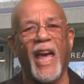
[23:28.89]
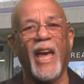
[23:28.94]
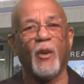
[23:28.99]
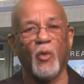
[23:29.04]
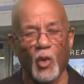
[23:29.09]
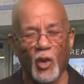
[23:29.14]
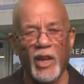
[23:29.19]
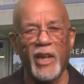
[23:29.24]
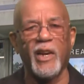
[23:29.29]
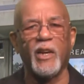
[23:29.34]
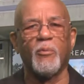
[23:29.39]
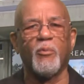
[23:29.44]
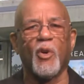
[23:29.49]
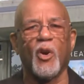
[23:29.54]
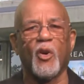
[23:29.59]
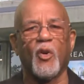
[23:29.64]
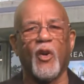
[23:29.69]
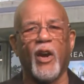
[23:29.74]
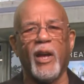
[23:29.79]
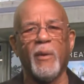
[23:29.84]
and related
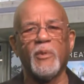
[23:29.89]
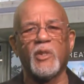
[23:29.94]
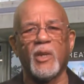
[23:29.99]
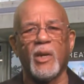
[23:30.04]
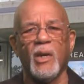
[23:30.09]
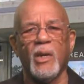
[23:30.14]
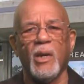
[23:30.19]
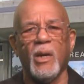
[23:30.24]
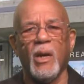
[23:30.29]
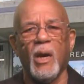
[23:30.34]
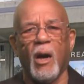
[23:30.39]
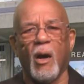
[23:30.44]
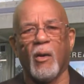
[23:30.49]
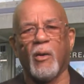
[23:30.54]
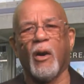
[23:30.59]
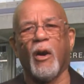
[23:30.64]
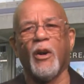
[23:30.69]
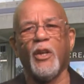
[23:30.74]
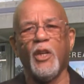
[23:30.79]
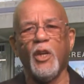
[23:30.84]
programs on our